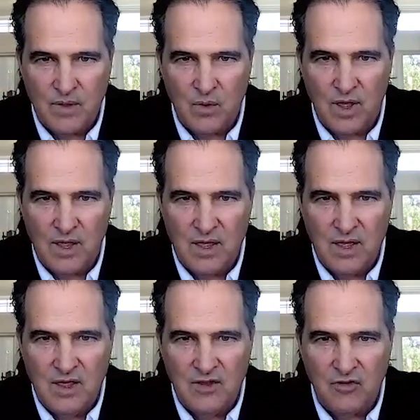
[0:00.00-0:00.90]
Okay.
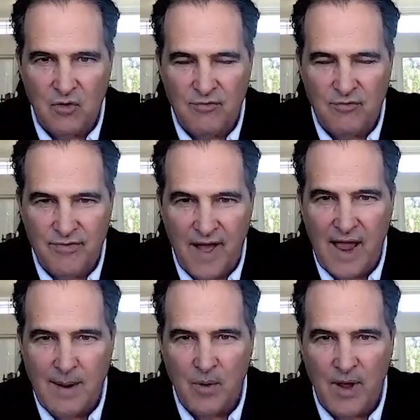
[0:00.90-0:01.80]
So
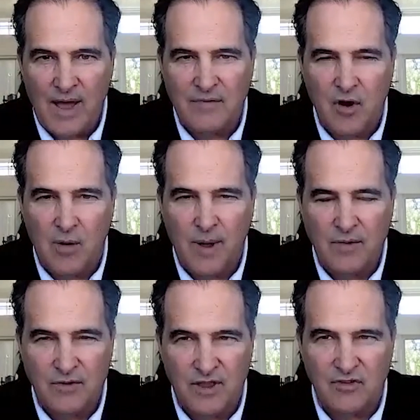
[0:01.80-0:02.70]
fiber out of
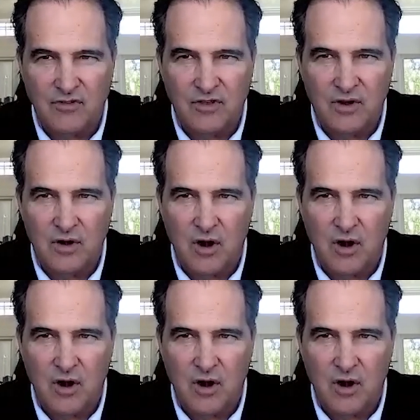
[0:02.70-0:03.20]
carbohydrates, that's considered a